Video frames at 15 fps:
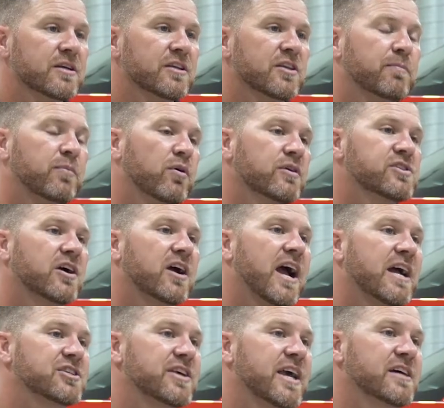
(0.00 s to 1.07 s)
The Pulsar
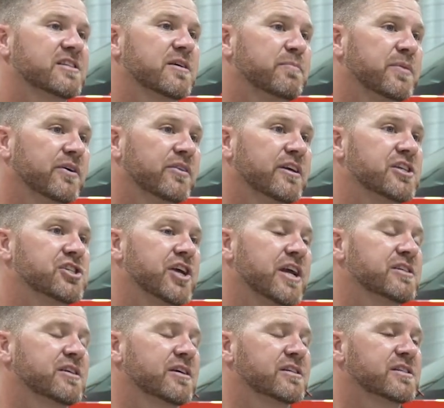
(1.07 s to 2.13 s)
actually has the ability to
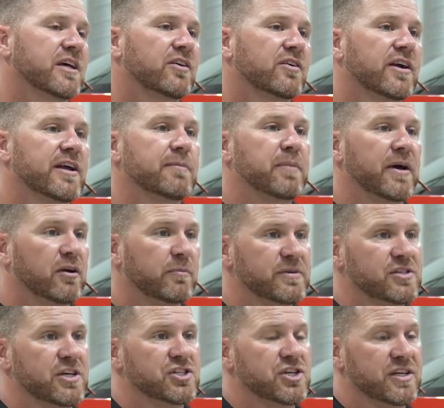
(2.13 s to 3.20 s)
change the accelerator pedal
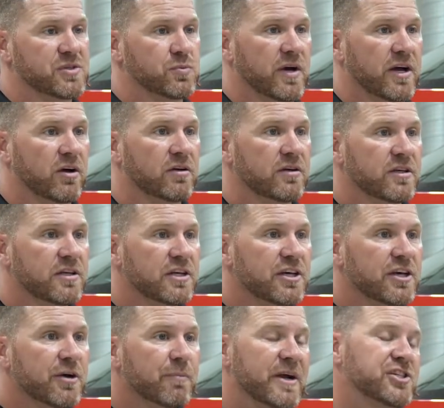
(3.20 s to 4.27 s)
position as well.
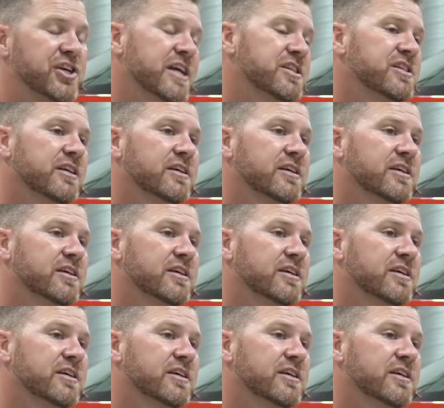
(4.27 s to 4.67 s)
By changing the